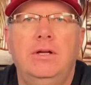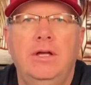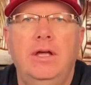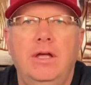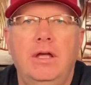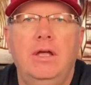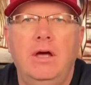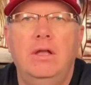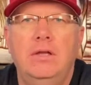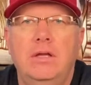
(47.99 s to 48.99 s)
eh, eh,
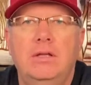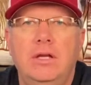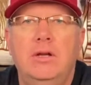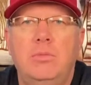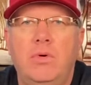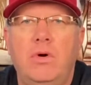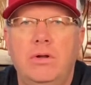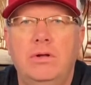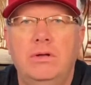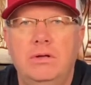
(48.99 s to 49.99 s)
on the
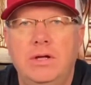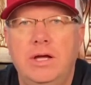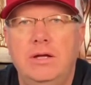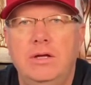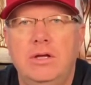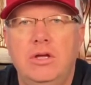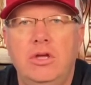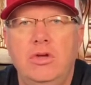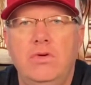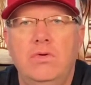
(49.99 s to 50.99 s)
leaderboard, uh,
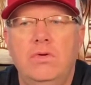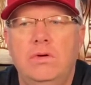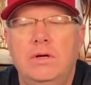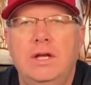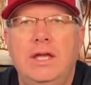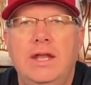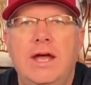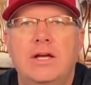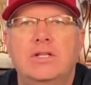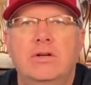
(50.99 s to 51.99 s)
you get
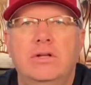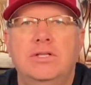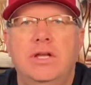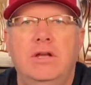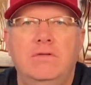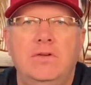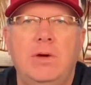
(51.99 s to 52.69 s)
extra incentives.